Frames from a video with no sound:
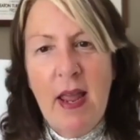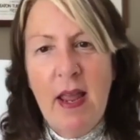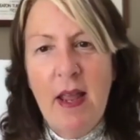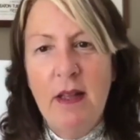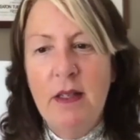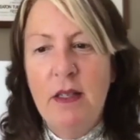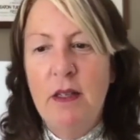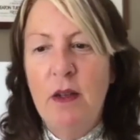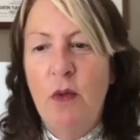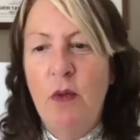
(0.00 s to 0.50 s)
And
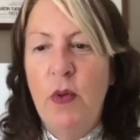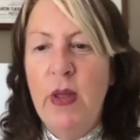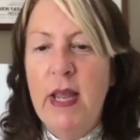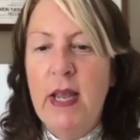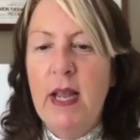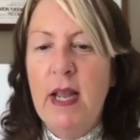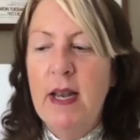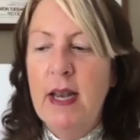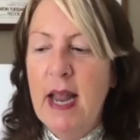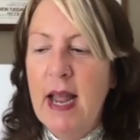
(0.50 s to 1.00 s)
so we
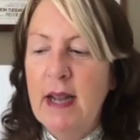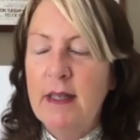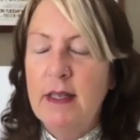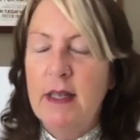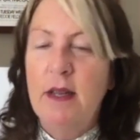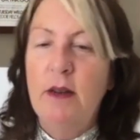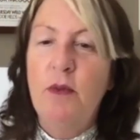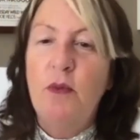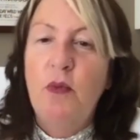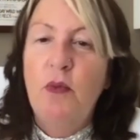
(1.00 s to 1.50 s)

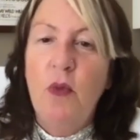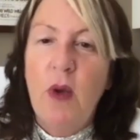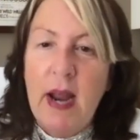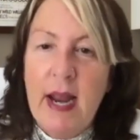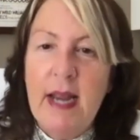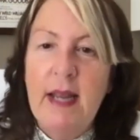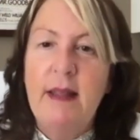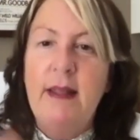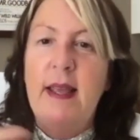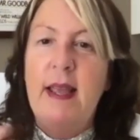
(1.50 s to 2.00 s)
connected right
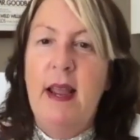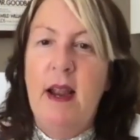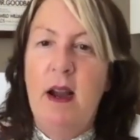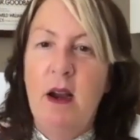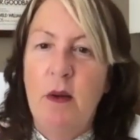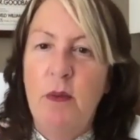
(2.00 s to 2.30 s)
there,